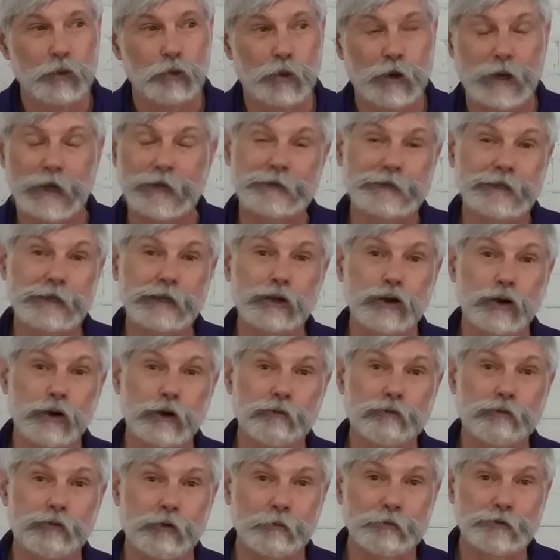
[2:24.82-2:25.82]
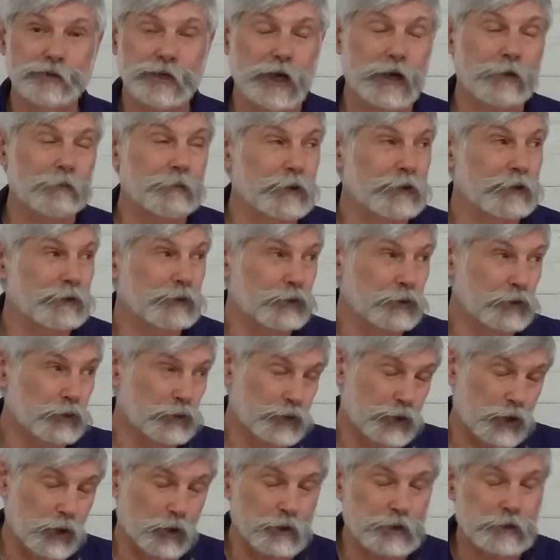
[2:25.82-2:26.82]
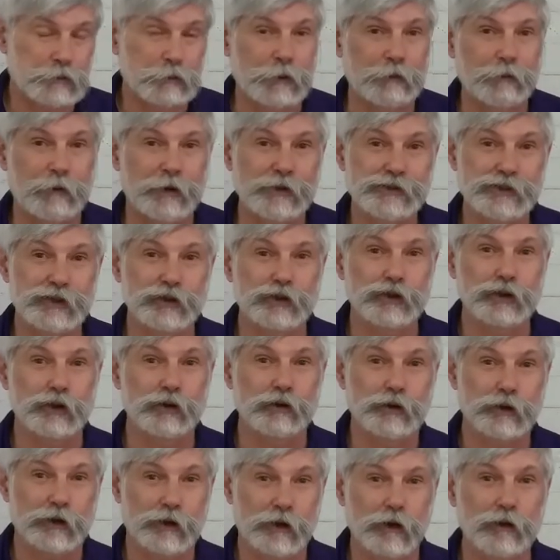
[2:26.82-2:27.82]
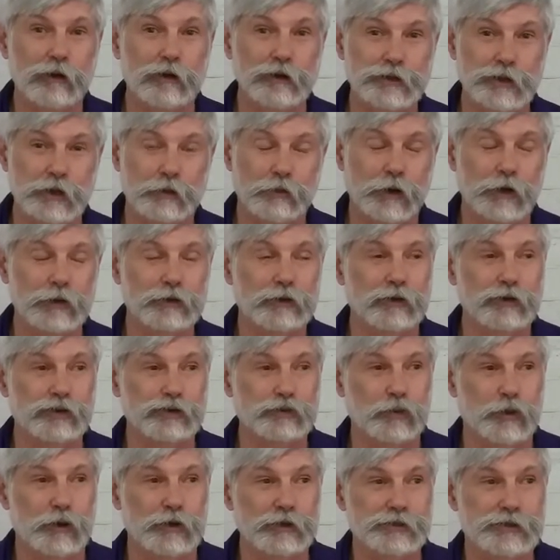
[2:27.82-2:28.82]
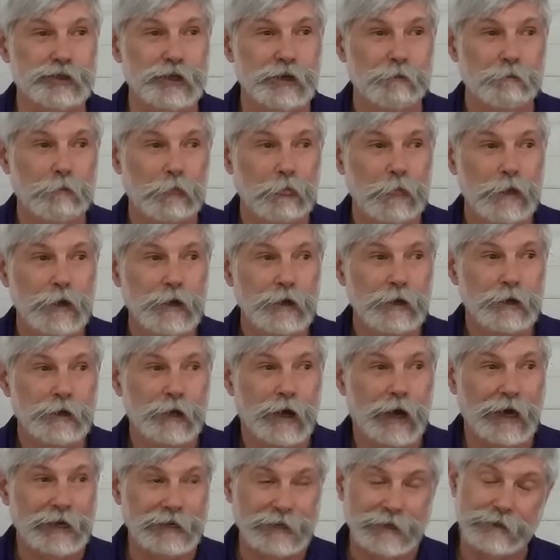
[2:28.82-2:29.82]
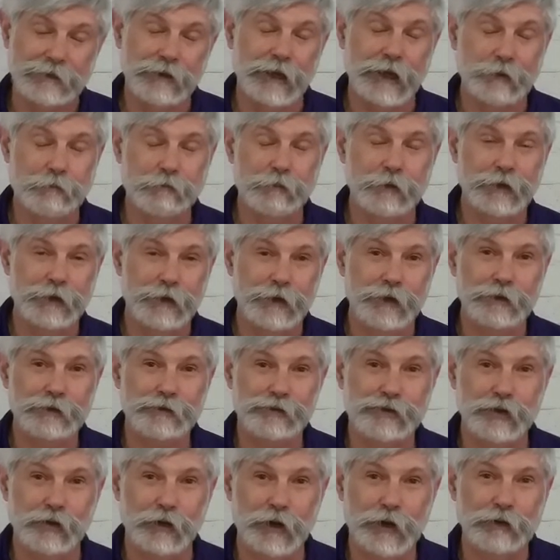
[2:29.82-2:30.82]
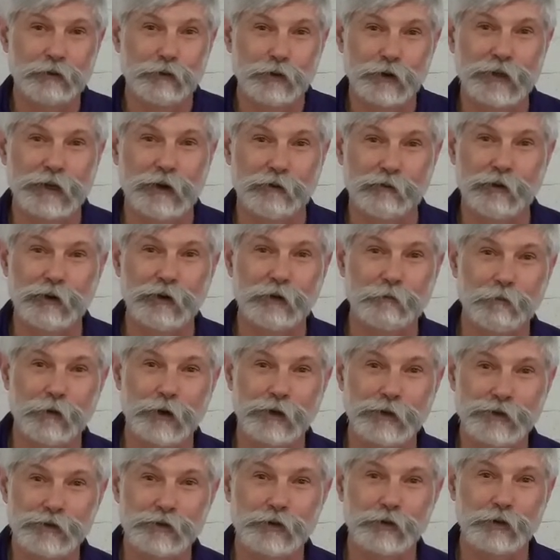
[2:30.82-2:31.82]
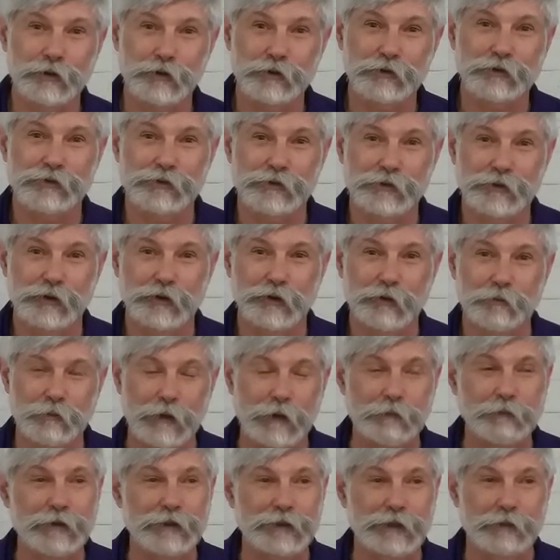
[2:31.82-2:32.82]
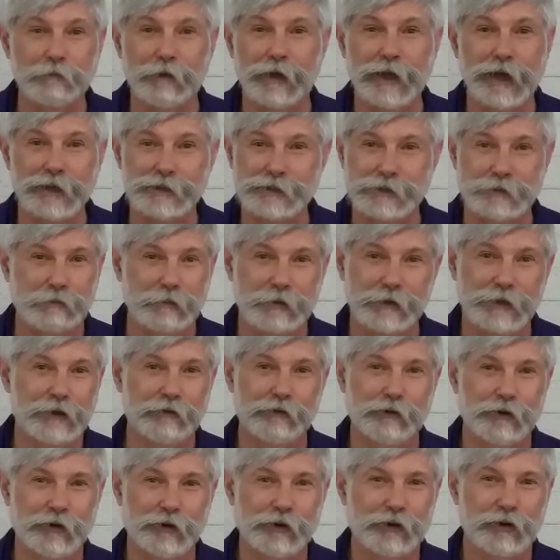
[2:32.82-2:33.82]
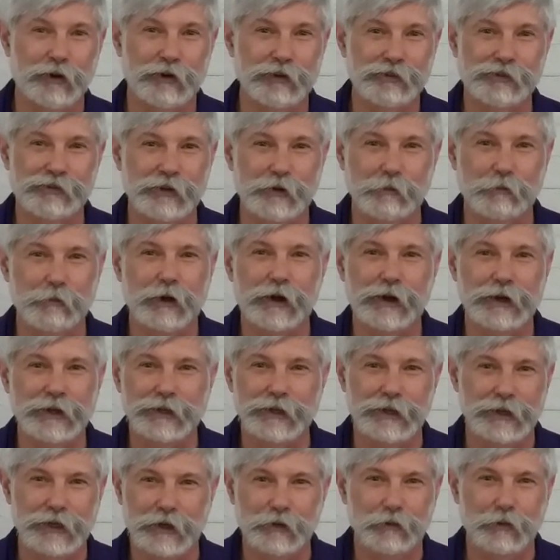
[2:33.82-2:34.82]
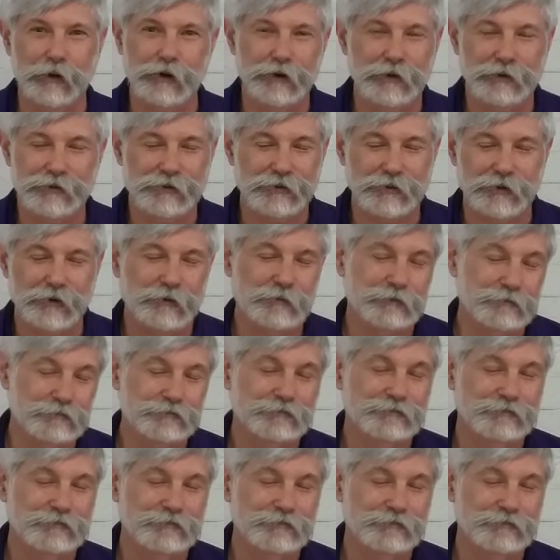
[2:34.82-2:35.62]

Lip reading: what I did learn from Csaba, who coached me my senior year in college at Rutgers, was I didn't like being hit, so I would never hit my students, you know, maybe in the mask, but never across their body anywhere. So,